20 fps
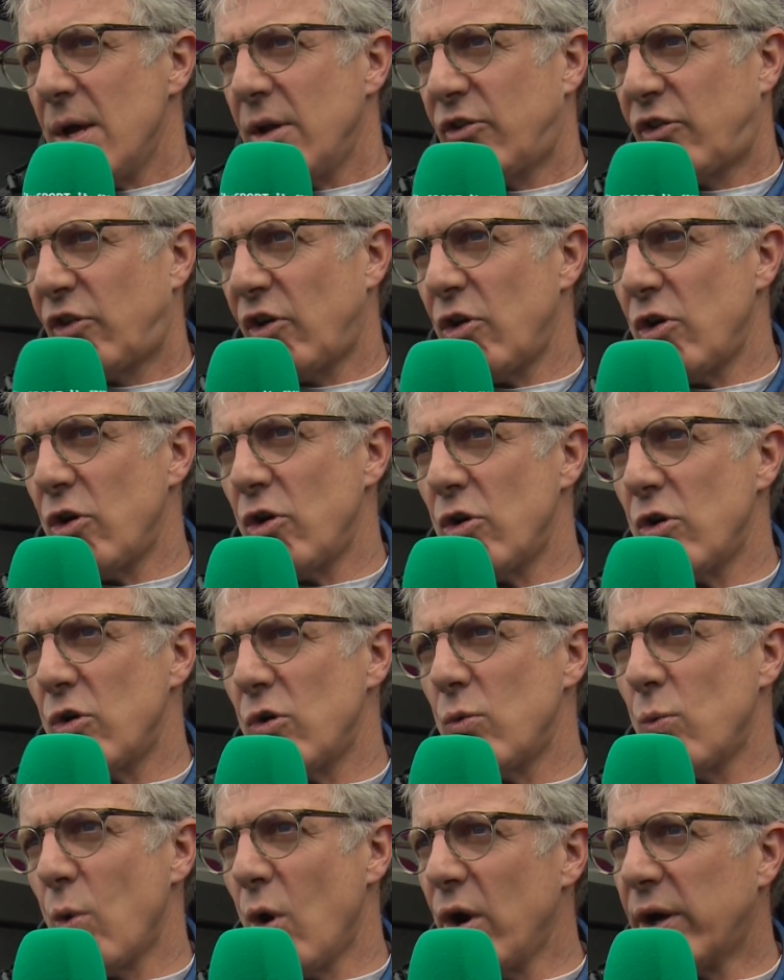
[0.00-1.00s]

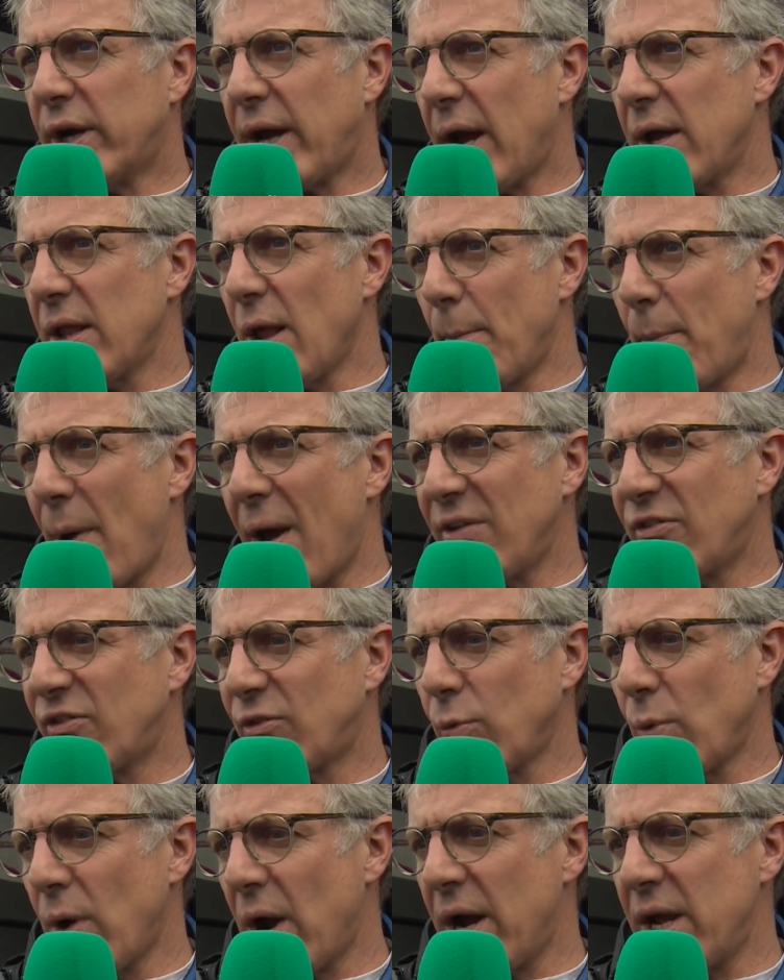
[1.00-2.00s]
to work out the
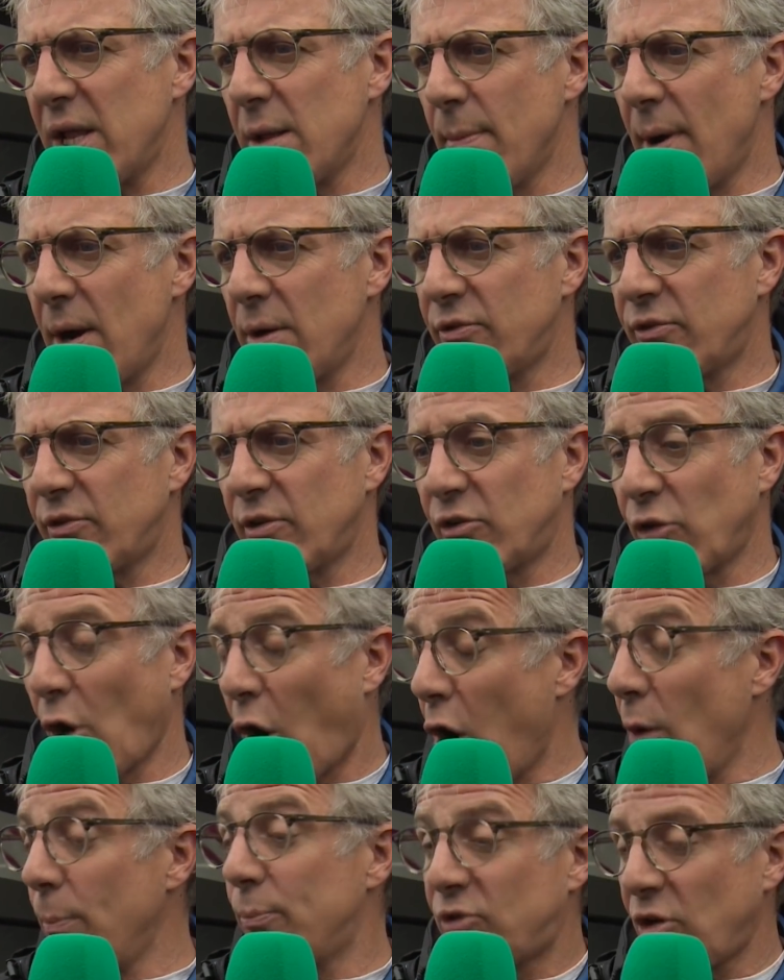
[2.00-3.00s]
best way, to
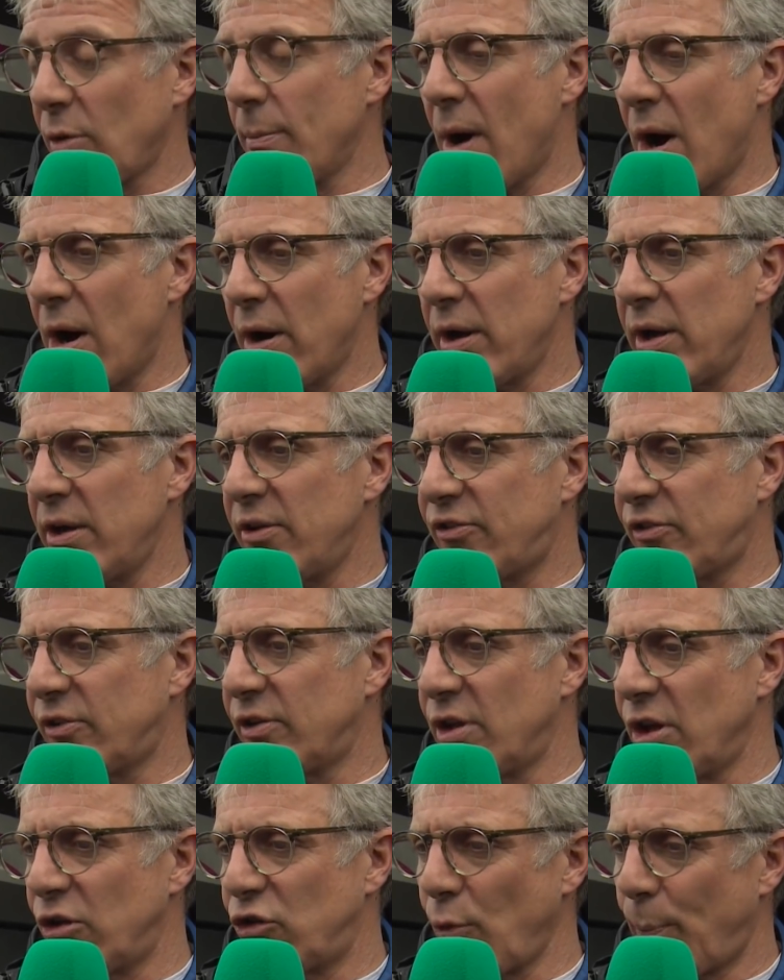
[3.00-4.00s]

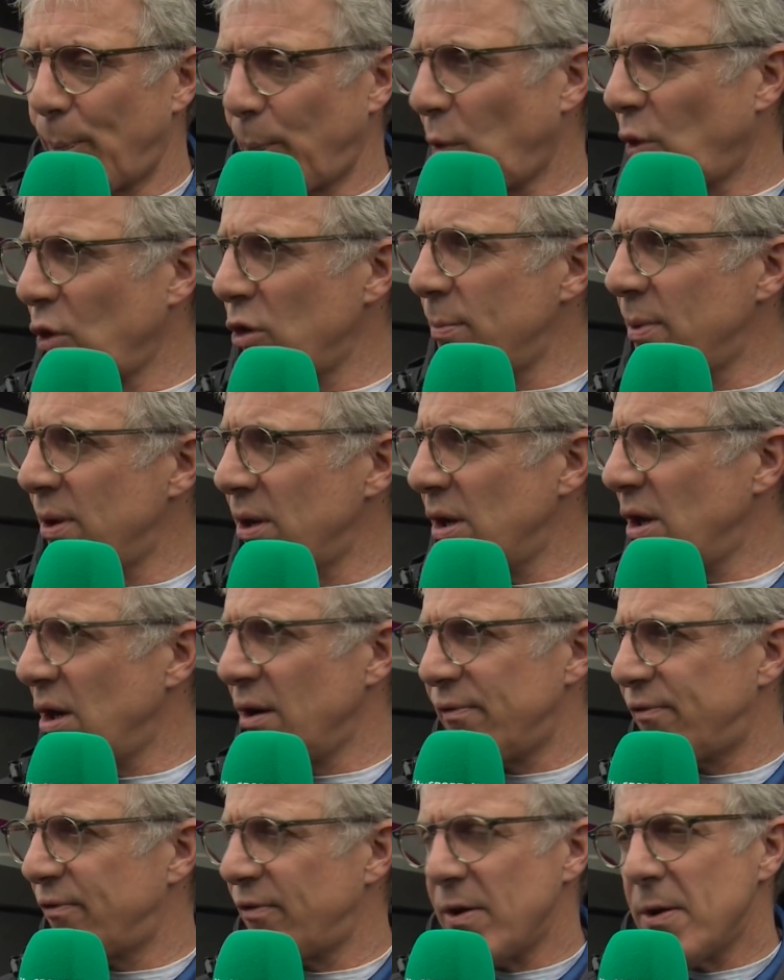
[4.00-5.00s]
optimize the deployment
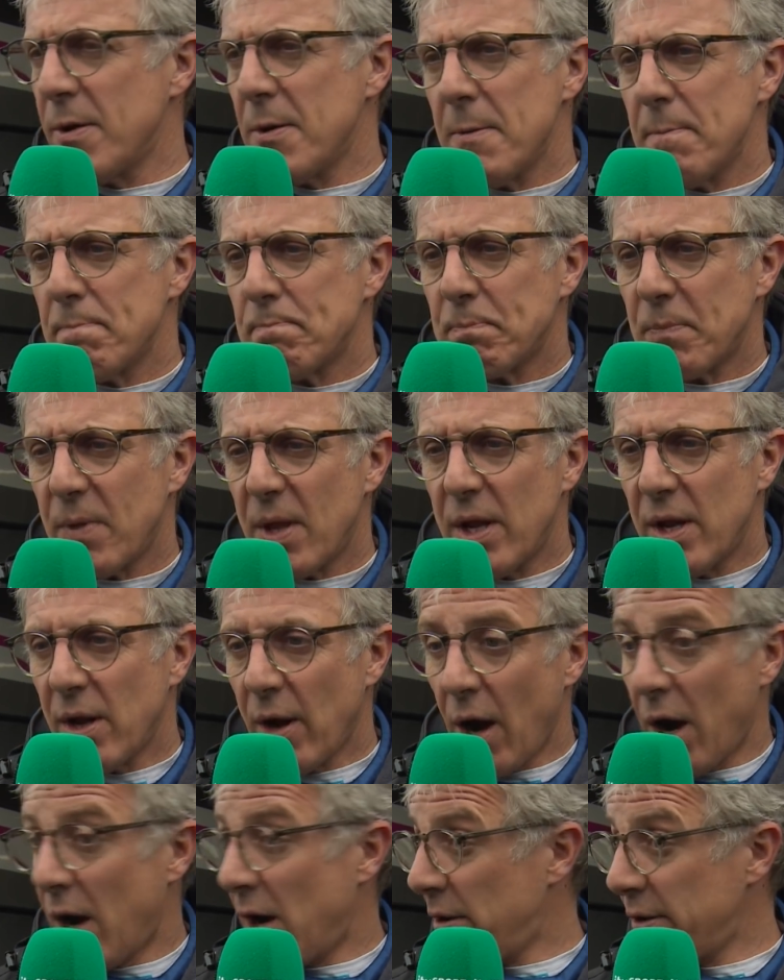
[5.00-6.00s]
of,
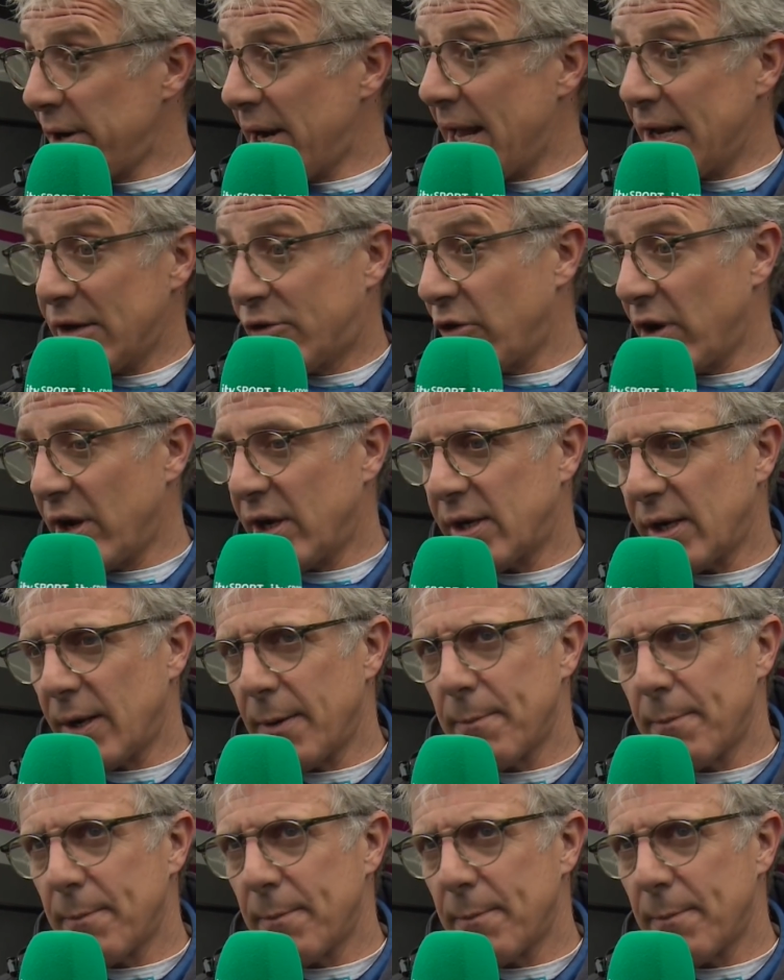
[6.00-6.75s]
our electric